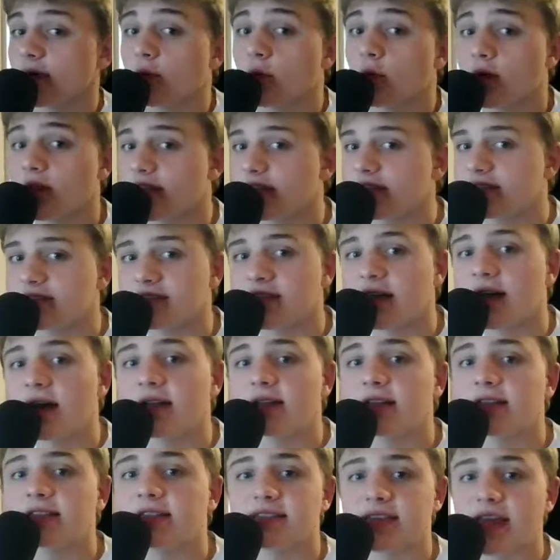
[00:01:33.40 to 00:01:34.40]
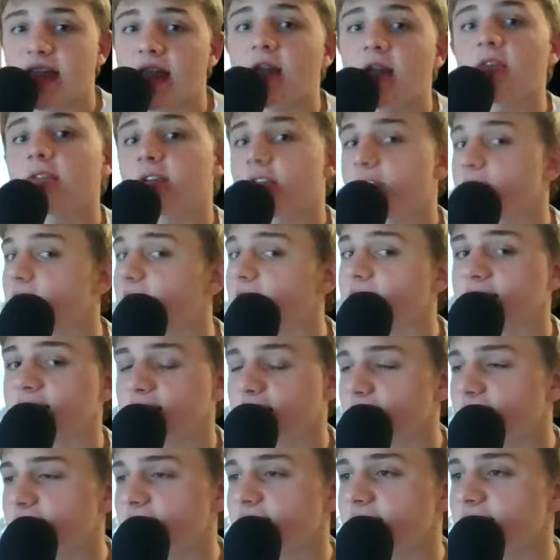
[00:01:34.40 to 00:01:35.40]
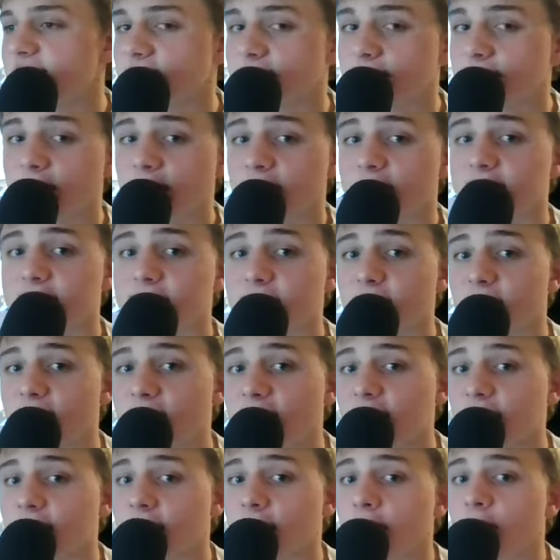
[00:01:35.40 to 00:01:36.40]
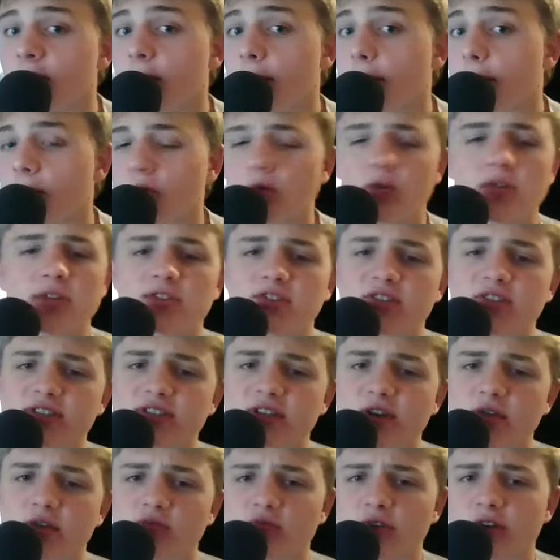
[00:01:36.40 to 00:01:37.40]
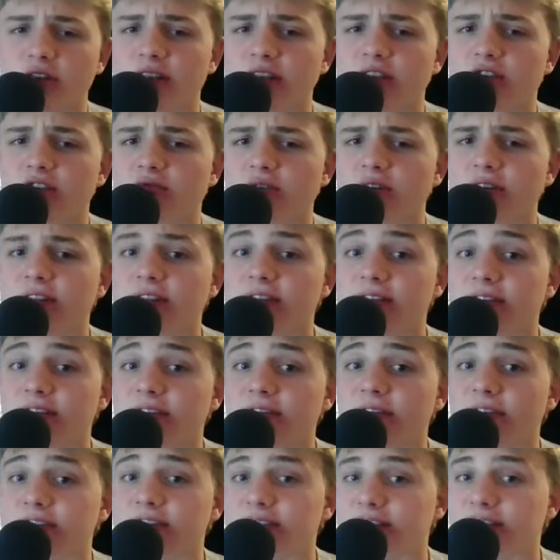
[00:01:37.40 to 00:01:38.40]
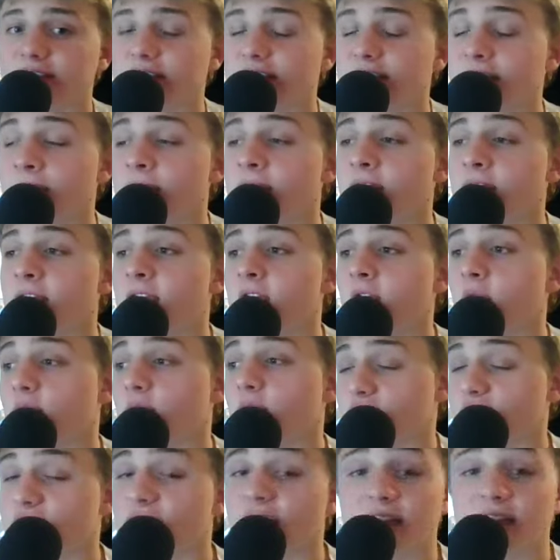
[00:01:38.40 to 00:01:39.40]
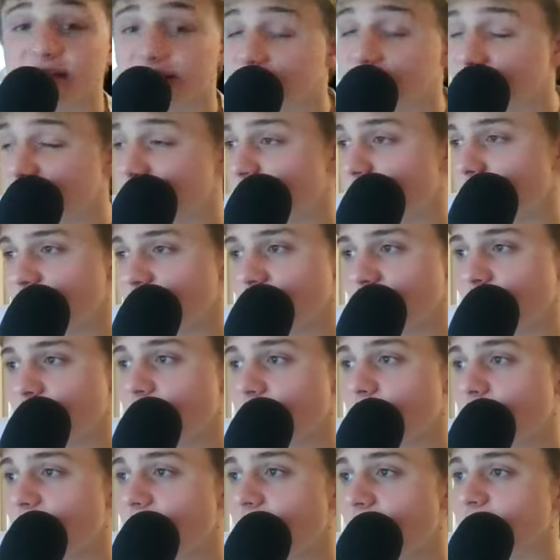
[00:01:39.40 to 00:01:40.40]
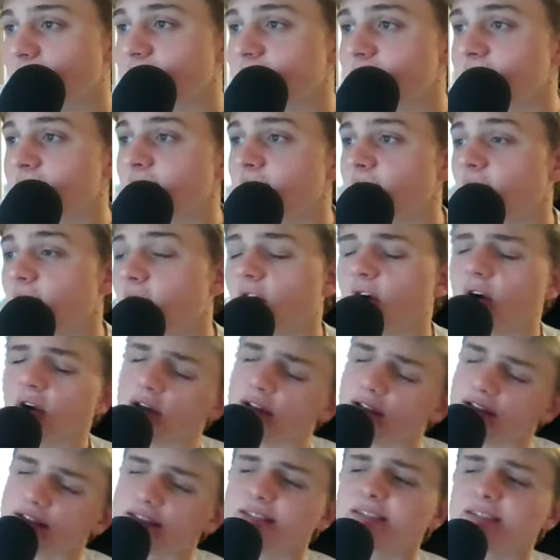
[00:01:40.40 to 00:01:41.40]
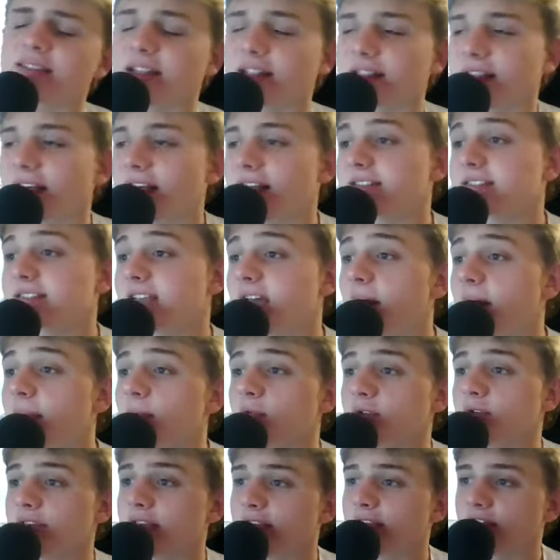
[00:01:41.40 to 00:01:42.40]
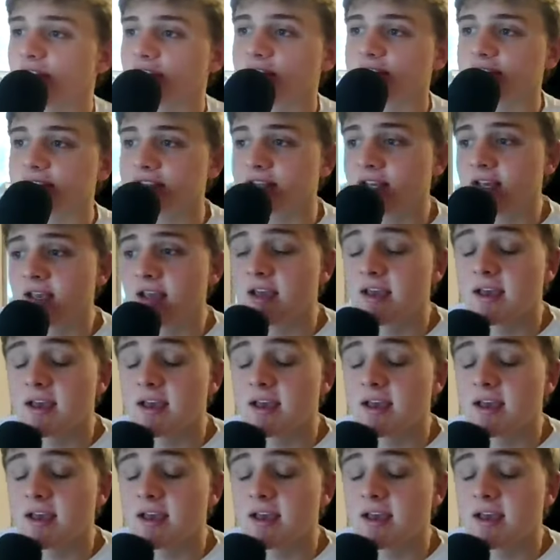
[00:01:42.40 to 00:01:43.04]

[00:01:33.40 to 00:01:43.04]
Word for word: what he's done is carrying this Tennessee team, and he's made them more than just a really gritty defensive team, which Tennessee's been in the past, or at least in the last couple years.